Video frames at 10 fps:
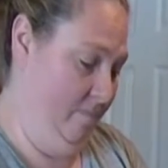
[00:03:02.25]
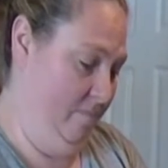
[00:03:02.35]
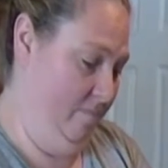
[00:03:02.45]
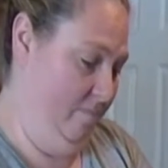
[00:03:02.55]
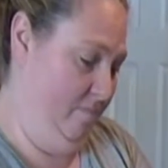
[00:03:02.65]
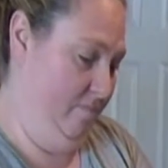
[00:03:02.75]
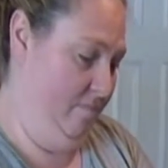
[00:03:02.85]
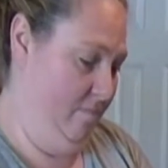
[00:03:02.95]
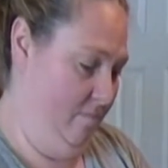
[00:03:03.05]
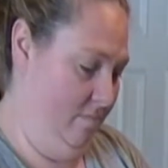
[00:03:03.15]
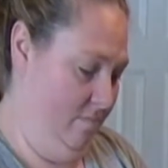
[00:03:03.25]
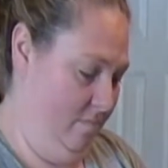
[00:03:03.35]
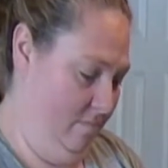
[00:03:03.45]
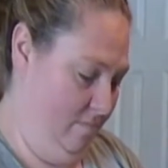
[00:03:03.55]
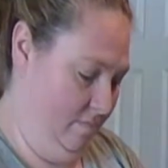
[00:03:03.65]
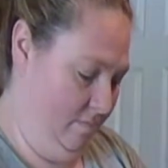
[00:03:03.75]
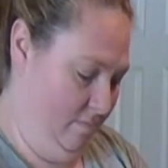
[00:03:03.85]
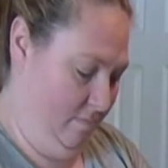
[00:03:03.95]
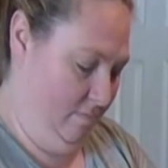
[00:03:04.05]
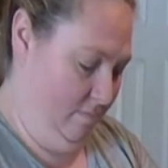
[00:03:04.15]

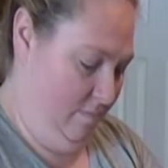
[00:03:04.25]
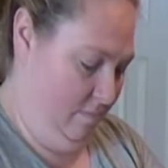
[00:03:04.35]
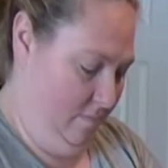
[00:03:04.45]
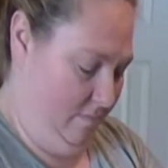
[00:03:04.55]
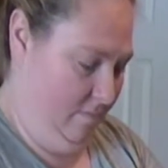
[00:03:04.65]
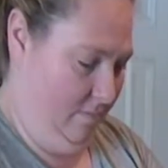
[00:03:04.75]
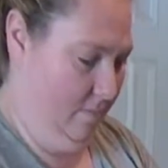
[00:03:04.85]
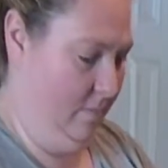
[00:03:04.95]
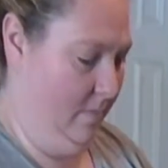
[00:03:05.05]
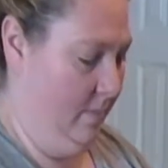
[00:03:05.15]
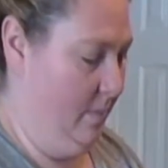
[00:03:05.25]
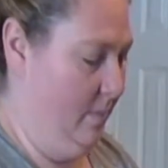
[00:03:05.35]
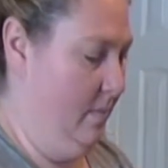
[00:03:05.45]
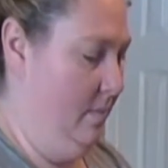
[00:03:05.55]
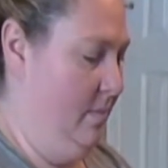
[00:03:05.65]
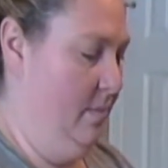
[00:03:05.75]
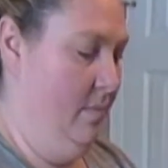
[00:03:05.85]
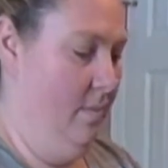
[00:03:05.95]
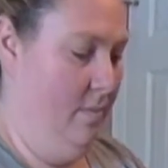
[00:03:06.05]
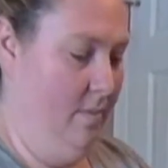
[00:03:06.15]

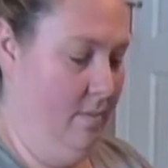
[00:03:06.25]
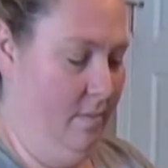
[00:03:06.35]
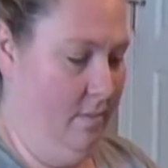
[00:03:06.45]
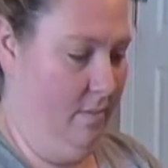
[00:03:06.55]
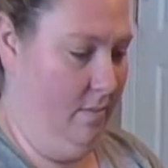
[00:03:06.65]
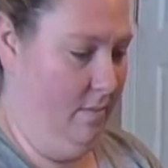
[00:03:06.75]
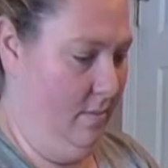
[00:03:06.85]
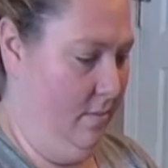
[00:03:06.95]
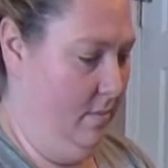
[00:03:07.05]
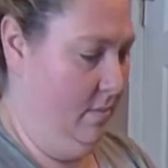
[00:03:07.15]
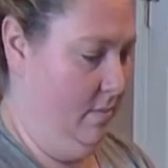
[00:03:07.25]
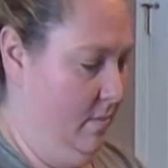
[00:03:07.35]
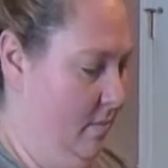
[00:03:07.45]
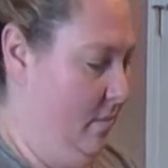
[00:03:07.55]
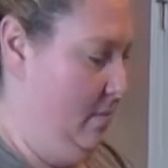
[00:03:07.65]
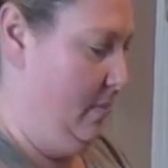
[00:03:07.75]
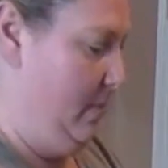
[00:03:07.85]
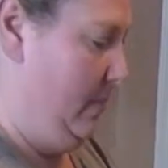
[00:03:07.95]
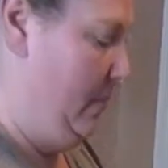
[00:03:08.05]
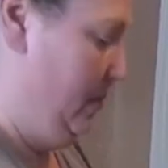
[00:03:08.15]

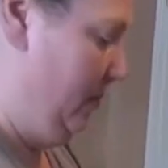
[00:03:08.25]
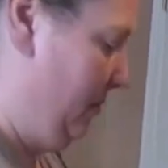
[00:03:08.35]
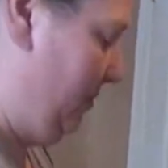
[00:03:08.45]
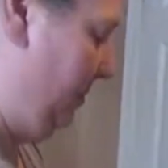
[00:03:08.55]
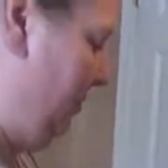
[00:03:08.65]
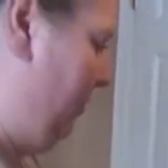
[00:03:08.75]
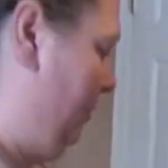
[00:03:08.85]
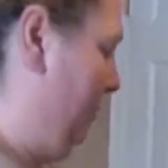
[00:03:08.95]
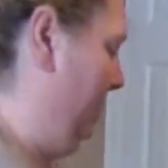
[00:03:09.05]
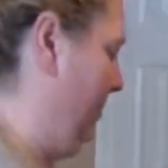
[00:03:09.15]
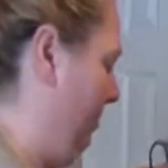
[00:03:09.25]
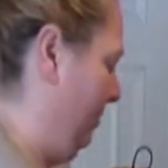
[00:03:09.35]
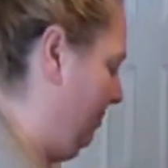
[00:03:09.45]
Nobody speaks.